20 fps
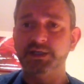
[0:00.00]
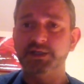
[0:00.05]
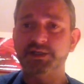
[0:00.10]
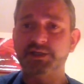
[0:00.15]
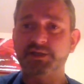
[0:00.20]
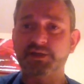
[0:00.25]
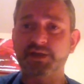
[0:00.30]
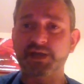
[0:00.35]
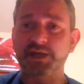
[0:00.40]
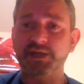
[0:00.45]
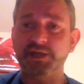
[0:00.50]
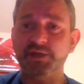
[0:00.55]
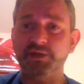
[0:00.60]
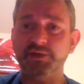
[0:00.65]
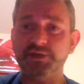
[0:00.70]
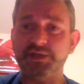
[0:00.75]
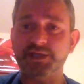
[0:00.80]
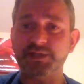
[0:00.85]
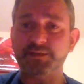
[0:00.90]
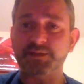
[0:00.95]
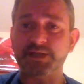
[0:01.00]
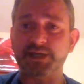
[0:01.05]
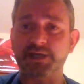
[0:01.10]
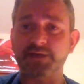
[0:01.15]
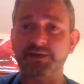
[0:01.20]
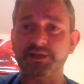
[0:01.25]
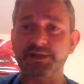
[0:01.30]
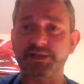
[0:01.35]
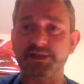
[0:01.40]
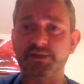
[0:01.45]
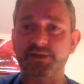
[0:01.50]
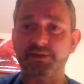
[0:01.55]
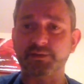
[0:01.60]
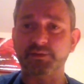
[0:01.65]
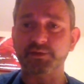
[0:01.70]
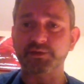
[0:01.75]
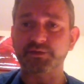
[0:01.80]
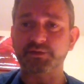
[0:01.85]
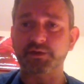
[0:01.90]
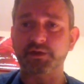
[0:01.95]
So they knew deep down that something
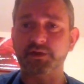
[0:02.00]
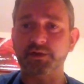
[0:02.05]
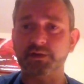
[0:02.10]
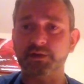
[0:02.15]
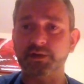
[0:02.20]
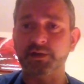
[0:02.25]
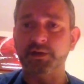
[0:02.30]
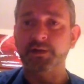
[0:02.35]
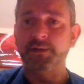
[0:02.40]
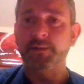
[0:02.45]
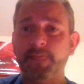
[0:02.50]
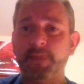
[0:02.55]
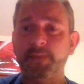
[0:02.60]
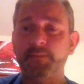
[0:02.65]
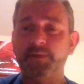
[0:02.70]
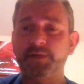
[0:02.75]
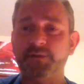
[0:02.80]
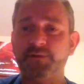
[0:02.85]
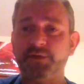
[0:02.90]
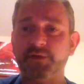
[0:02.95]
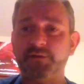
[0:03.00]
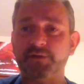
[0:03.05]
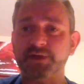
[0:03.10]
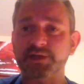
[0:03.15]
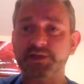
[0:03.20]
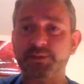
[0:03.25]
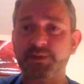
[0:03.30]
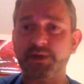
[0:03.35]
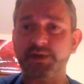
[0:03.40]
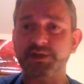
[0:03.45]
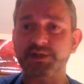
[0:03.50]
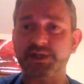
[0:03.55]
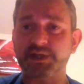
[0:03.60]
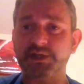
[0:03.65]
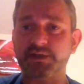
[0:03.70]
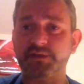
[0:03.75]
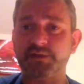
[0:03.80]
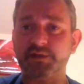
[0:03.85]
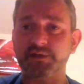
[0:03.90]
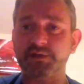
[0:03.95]
was wrong. But if you've experienced
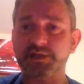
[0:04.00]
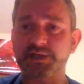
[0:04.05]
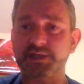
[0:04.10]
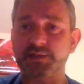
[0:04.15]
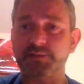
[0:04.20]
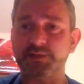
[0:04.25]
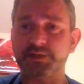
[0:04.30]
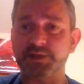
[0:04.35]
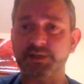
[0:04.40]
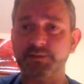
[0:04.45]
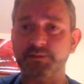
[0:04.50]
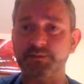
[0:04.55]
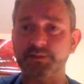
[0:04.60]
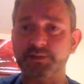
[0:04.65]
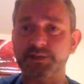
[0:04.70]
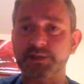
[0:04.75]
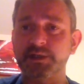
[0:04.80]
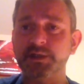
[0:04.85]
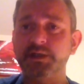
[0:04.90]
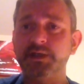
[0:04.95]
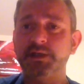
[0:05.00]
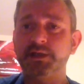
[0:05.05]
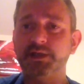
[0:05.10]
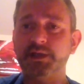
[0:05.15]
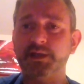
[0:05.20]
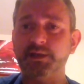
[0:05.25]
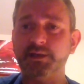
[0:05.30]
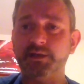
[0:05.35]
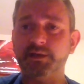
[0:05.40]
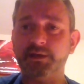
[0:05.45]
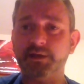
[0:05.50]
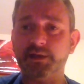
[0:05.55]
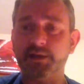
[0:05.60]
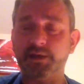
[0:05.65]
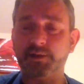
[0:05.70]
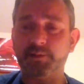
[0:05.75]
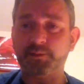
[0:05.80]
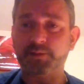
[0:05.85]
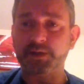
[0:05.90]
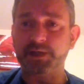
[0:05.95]
any of those symptoms, and
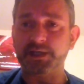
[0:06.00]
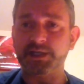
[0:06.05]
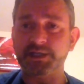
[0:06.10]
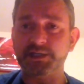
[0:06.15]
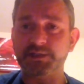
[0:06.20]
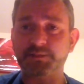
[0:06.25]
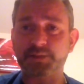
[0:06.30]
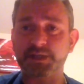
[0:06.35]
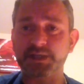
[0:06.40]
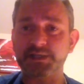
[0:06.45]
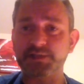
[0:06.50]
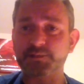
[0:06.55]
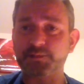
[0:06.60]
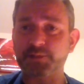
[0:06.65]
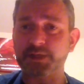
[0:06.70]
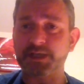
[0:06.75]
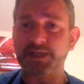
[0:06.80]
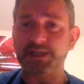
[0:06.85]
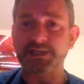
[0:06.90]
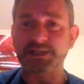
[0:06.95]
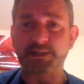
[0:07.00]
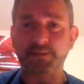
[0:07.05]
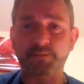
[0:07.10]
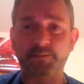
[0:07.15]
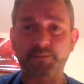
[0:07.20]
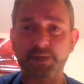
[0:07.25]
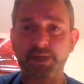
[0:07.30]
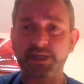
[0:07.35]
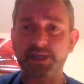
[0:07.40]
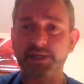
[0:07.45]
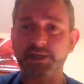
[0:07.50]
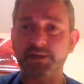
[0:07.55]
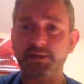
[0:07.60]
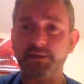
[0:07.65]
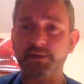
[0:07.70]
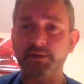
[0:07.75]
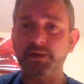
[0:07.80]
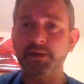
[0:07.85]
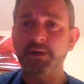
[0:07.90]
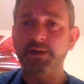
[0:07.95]
please, please, please, I beg
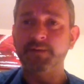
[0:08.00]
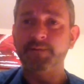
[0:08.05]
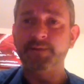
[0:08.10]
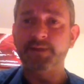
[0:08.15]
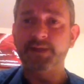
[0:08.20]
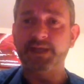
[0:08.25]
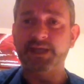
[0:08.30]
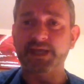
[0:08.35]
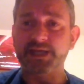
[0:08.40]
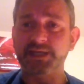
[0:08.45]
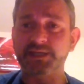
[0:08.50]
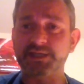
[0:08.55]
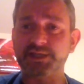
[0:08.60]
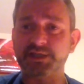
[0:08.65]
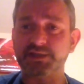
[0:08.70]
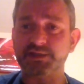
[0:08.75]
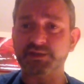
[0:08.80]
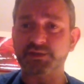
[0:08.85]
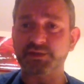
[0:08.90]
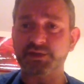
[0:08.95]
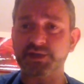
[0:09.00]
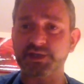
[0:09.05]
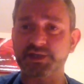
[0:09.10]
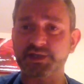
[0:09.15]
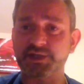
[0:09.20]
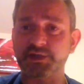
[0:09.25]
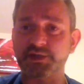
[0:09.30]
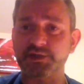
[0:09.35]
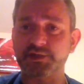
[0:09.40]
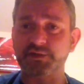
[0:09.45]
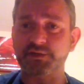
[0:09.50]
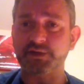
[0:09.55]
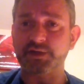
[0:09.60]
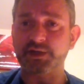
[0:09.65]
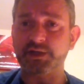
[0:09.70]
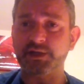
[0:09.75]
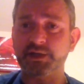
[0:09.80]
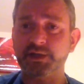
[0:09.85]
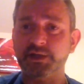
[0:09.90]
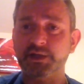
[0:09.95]
you, get in touch with your
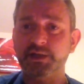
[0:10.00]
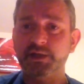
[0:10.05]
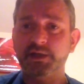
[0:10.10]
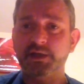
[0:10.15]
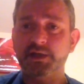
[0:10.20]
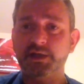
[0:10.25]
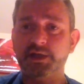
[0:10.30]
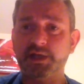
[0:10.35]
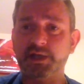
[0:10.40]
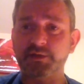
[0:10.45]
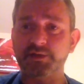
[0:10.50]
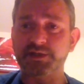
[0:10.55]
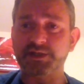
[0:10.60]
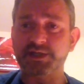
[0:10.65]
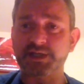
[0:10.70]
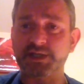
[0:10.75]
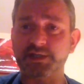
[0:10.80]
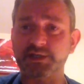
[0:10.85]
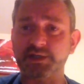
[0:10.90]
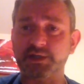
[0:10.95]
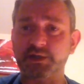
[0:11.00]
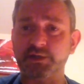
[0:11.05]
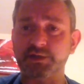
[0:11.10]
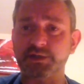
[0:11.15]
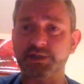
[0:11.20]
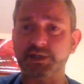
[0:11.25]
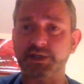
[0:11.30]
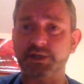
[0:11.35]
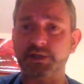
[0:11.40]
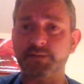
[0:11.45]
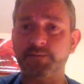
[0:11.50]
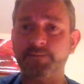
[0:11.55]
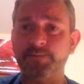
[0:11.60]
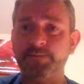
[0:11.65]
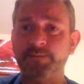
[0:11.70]
surgery, go and see a doctor,